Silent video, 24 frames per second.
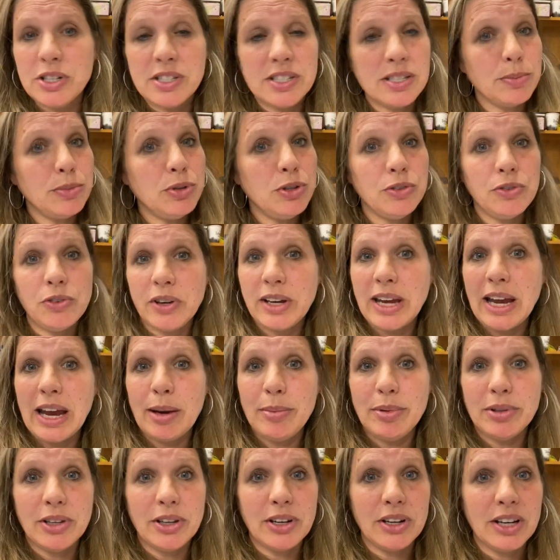some new
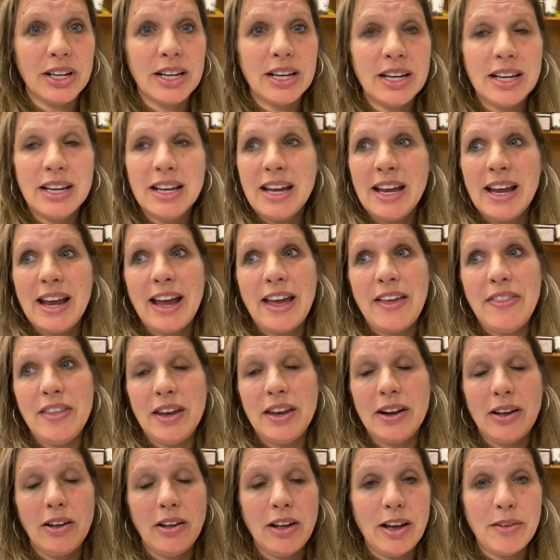vocabulary, and
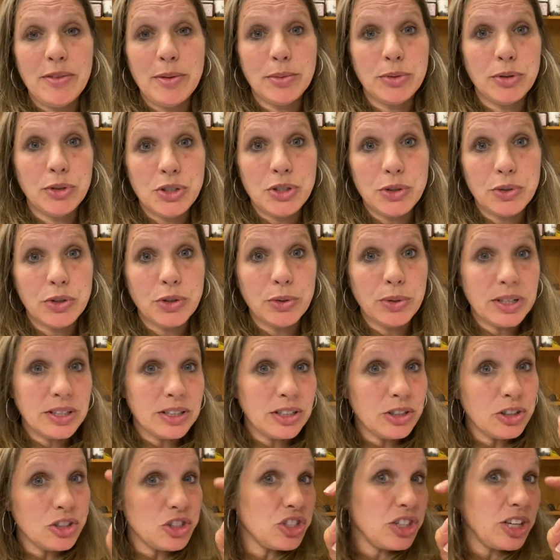then I'll have them do a quick
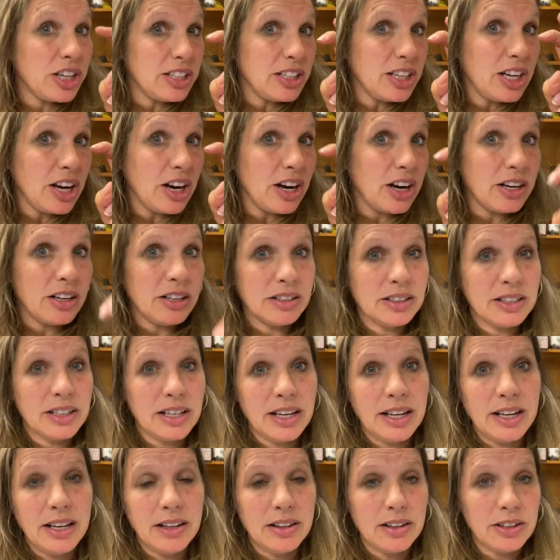little charlar,
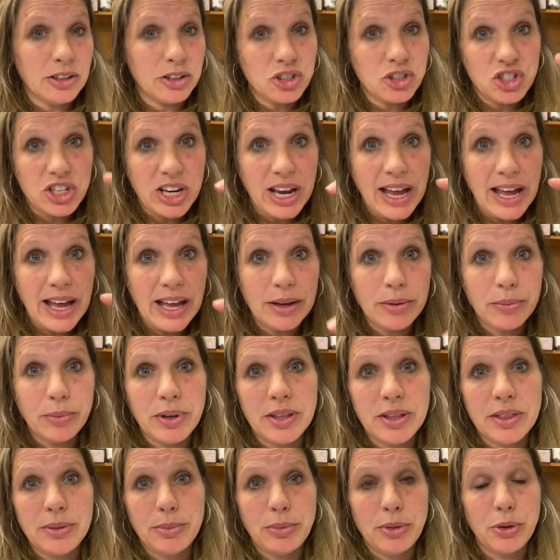a little chat
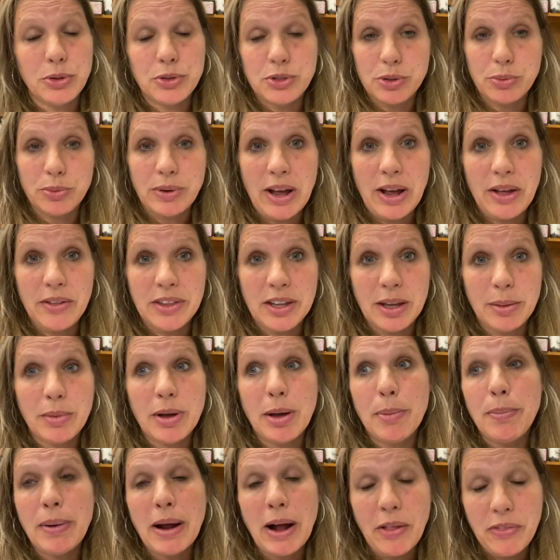with those around them
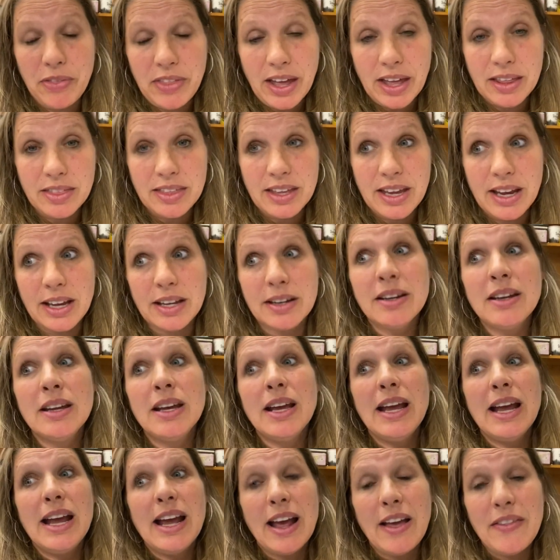about that thing.
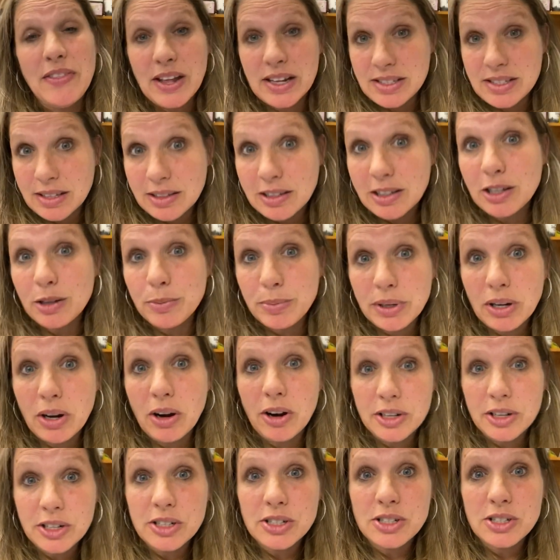And that's a little bit
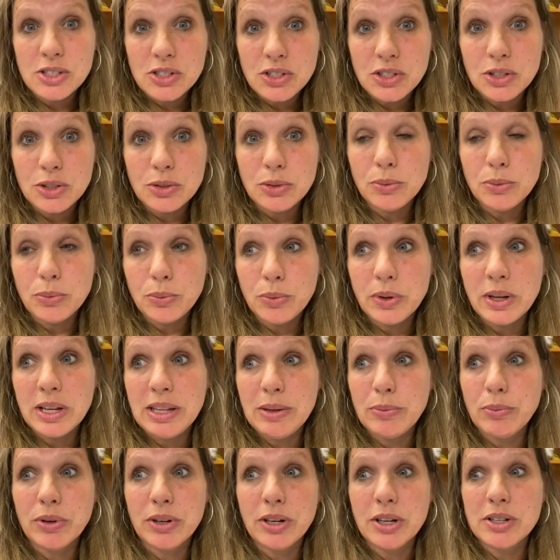harder to do
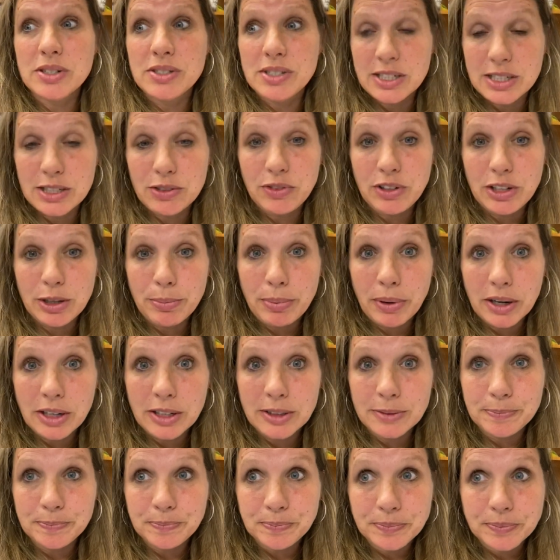when we're 6 feet
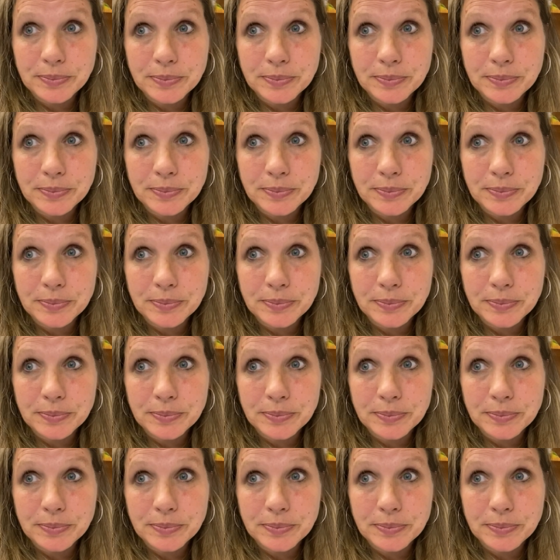apart